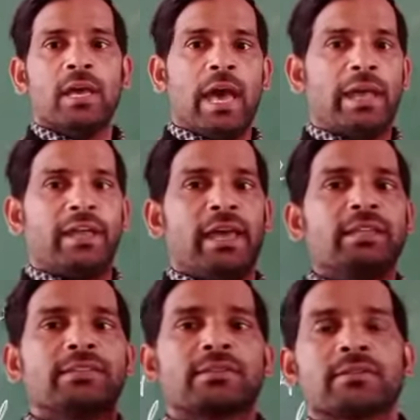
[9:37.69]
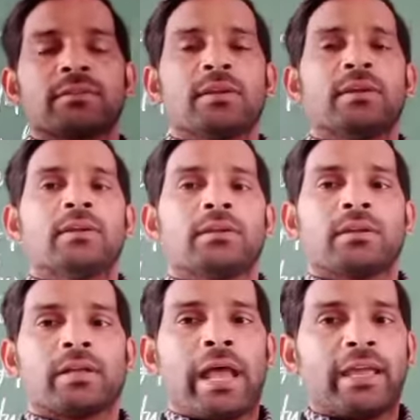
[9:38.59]
and
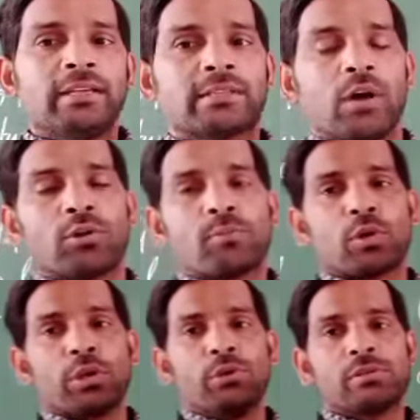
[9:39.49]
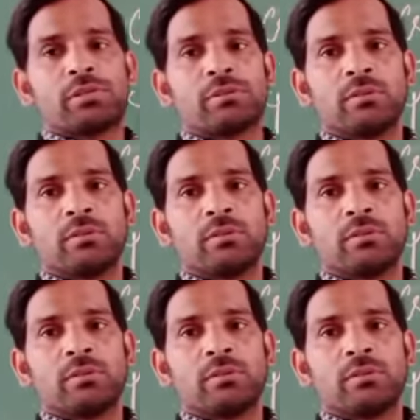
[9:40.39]
hence cracking sound produced